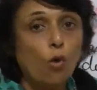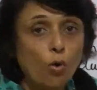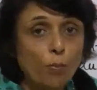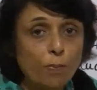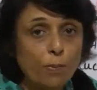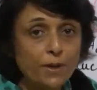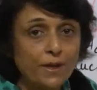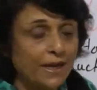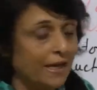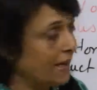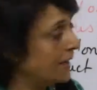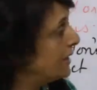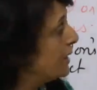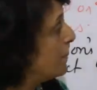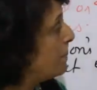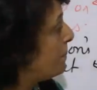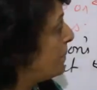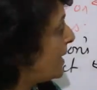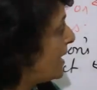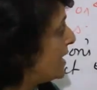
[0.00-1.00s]
opening,
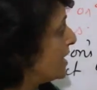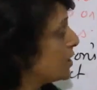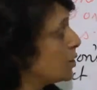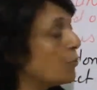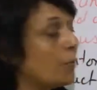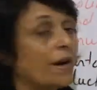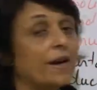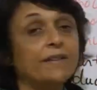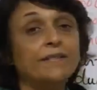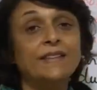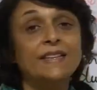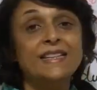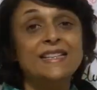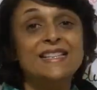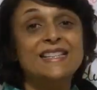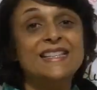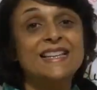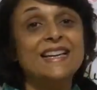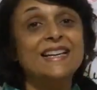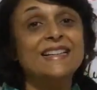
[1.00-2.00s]
the place where
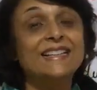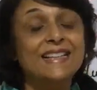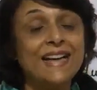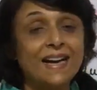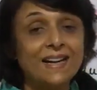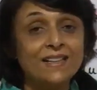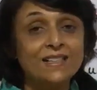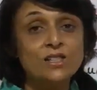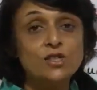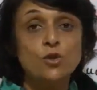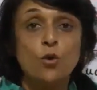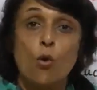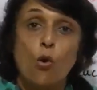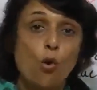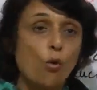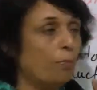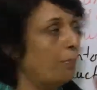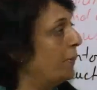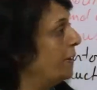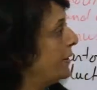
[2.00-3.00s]
these ducts
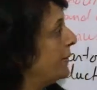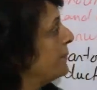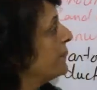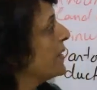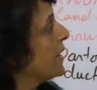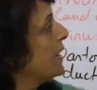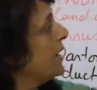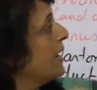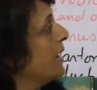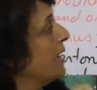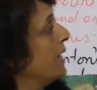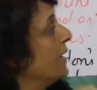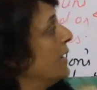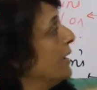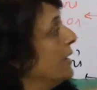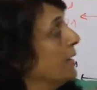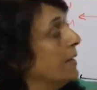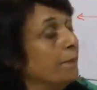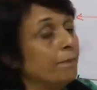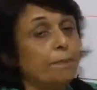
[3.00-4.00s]
open.
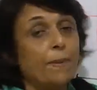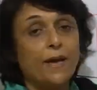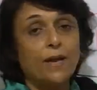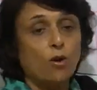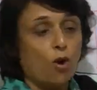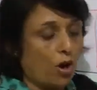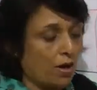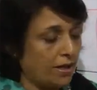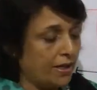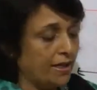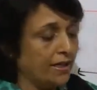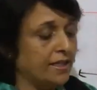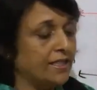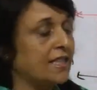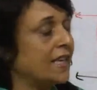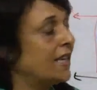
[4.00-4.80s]
Parotid